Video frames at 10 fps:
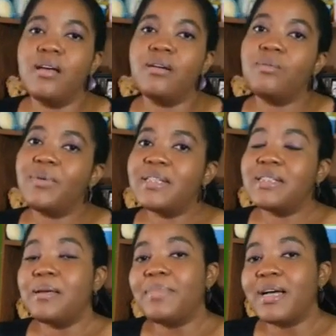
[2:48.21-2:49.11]
When it's a
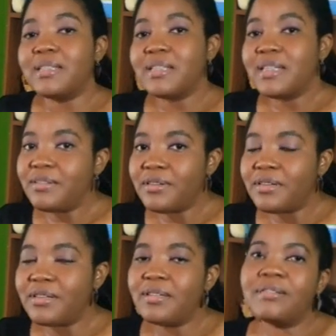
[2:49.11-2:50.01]

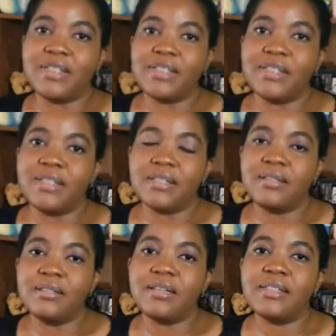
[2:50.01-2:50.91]
bacterial GE,
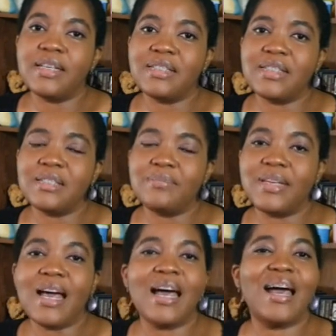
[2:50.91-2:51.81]
there tends to be
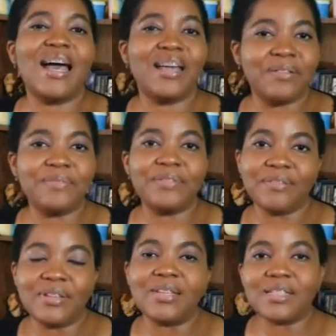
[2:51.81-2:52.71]
a higher fever
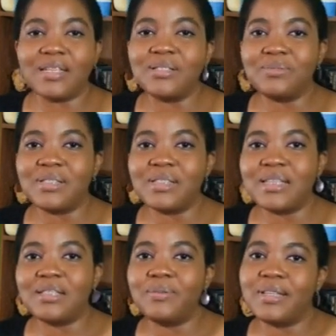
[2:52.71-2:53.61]
that's
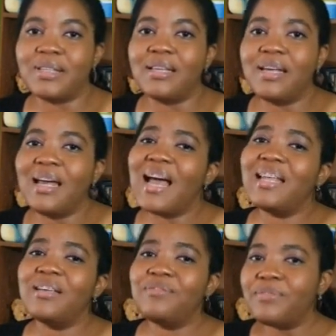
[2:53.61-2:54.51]
associated with it. And
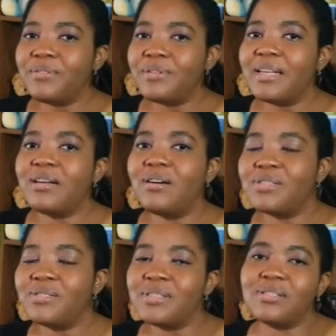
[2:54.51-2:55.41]
they found that there also
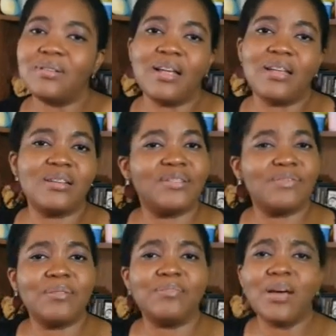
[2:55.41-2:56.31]
is a lot of
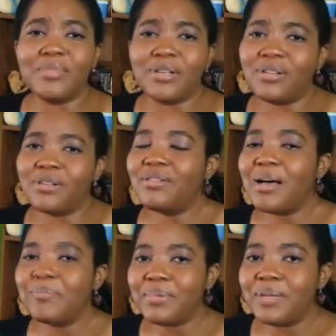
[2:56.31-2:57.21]
abdominal
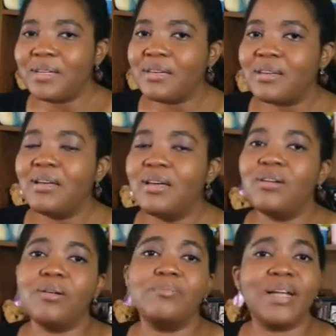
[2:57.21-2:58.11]
cramping
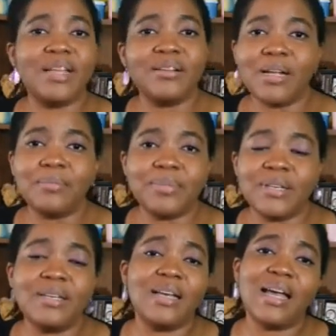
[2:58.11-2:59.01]
or belly
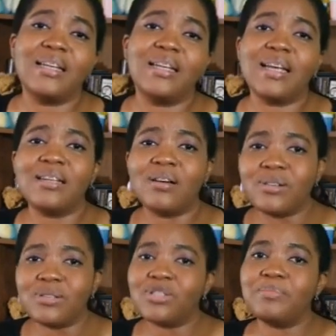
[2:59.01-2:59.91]
cramping, and there can
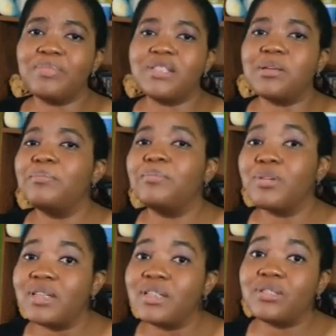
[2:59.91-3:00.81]
also be some
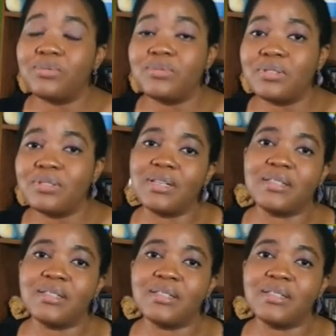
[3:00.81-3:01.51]
bloody stool that is